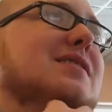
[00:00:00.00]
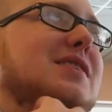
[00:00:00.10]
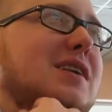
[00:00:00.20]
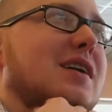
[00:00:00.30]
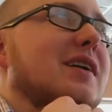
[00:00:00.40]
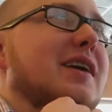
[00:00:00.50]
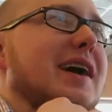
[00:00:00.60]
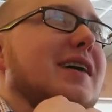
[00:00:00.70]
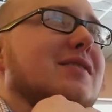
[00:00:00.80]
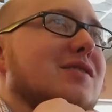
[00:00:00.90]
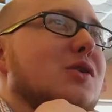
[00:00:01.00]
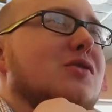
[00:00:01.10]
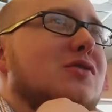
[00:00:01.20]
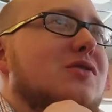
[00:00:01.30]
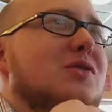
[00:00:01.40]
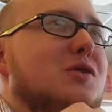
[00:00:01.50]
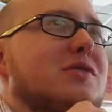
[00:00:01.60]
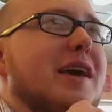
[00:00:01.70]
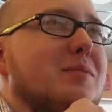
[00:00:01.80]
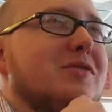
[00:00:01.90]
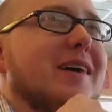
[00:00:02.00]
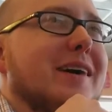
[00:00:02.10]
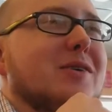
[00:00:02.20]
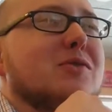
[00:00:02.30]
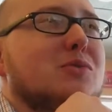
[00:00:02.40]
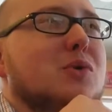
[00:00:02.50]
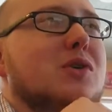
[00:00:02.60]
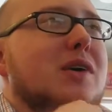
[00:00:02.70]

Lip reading: Those game styles will